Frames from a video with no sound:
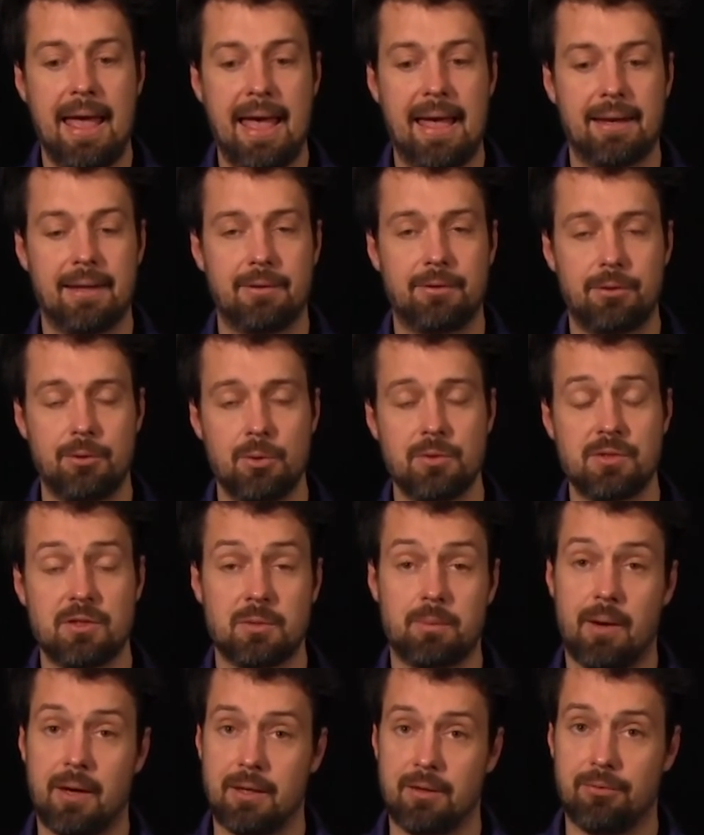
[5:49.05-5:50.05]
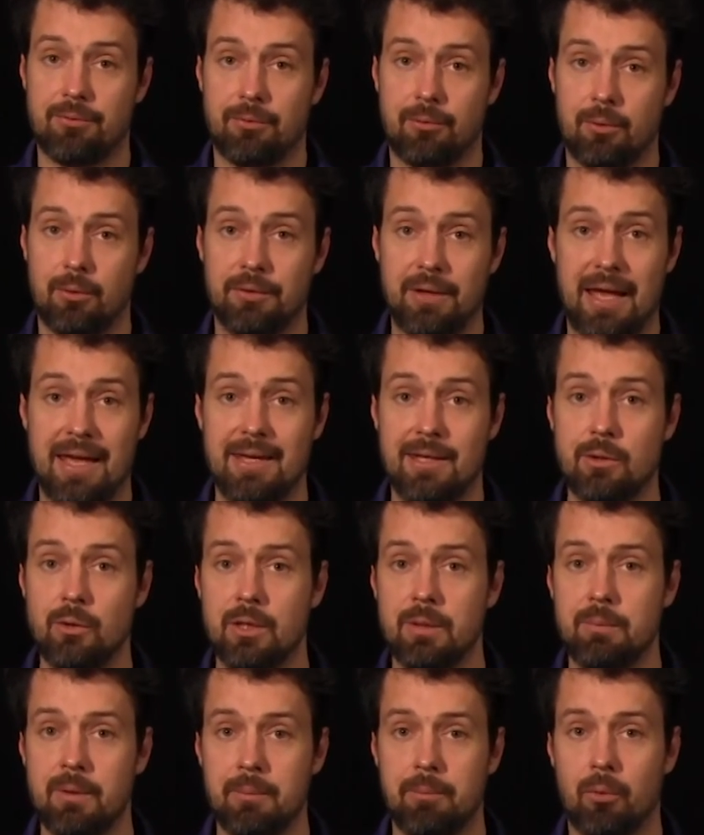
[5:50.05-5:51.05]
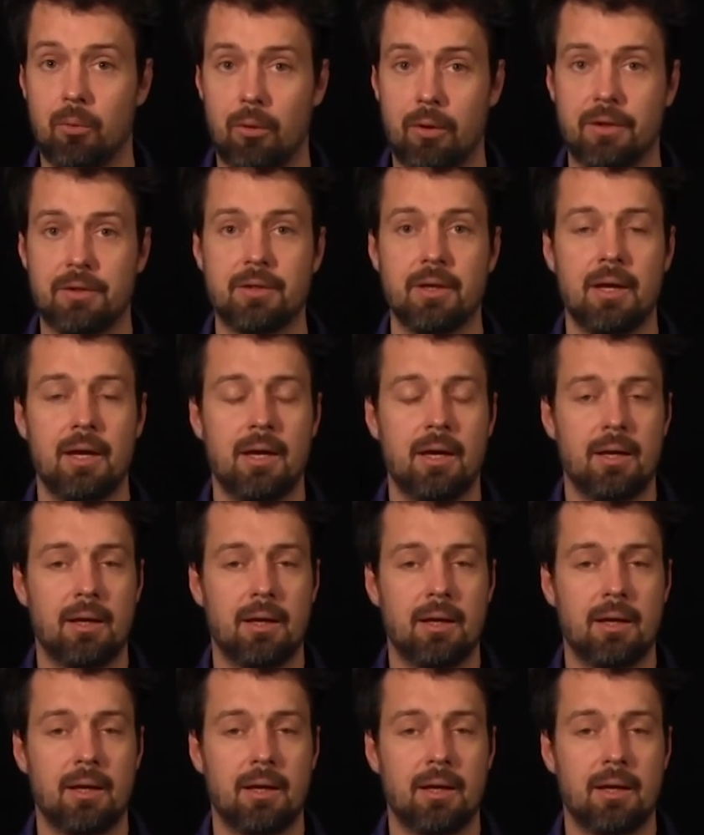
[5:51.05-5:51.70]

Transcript: and it uses by default a UDP port